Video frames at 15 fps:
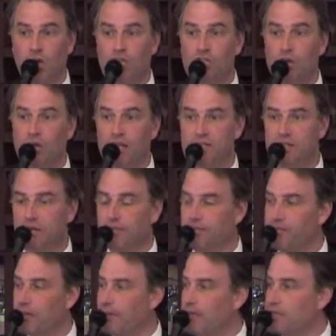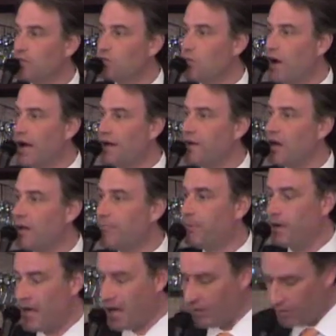So listen, let me just wind up,
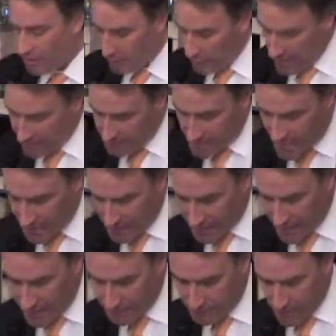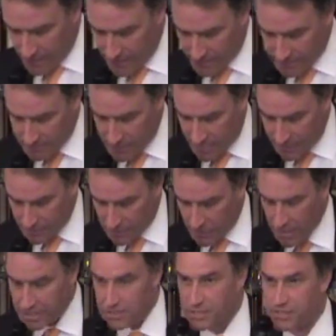and I don't know if we have time. I think I probably have some time for
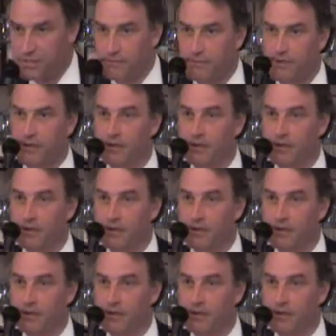questions.